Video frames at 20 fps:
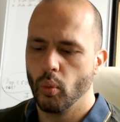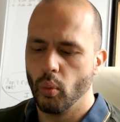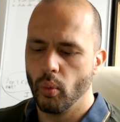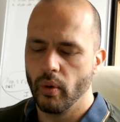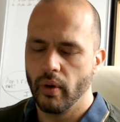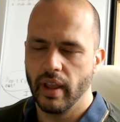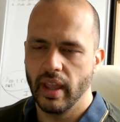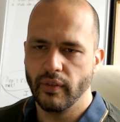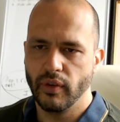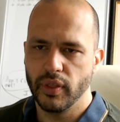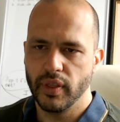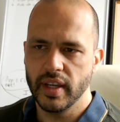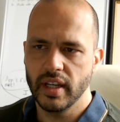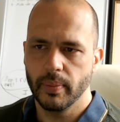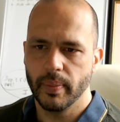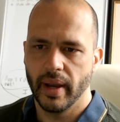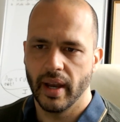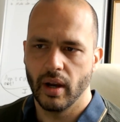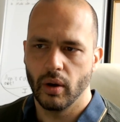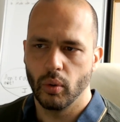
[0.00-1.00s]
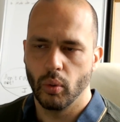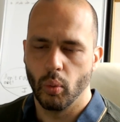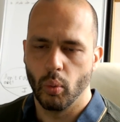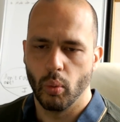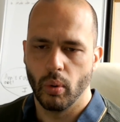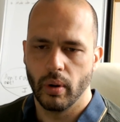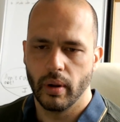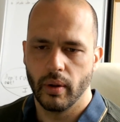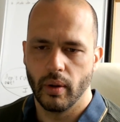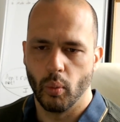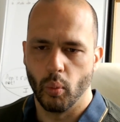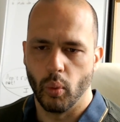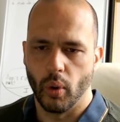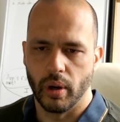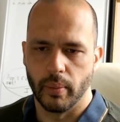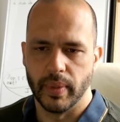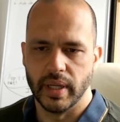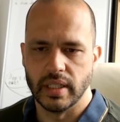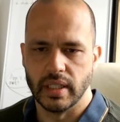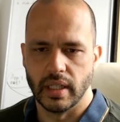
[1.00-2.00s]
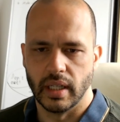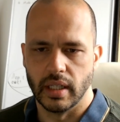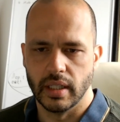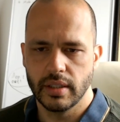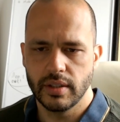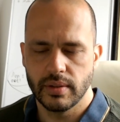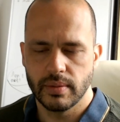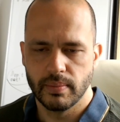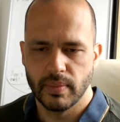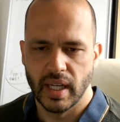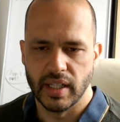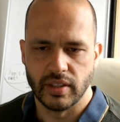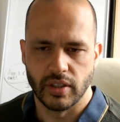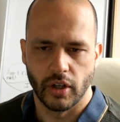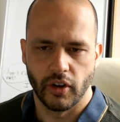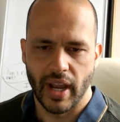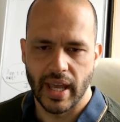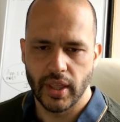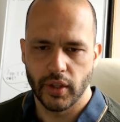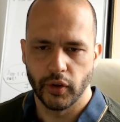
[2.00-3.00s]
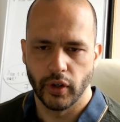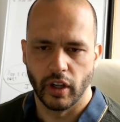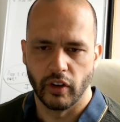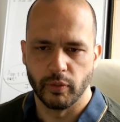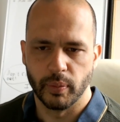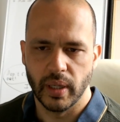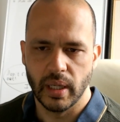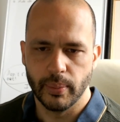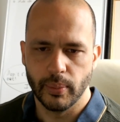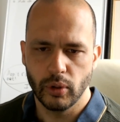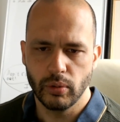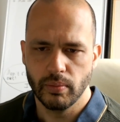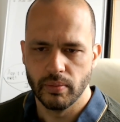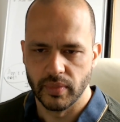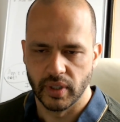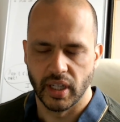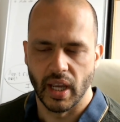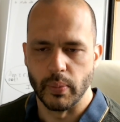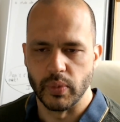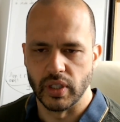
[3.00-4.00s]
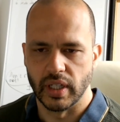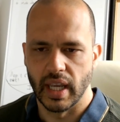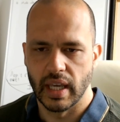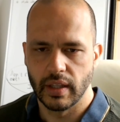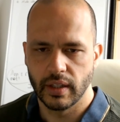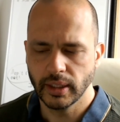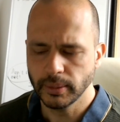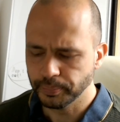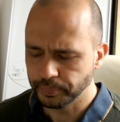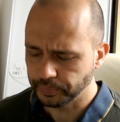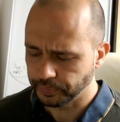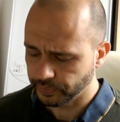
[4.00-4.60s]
if you think about what a meeting is, it's a gathering of people that come together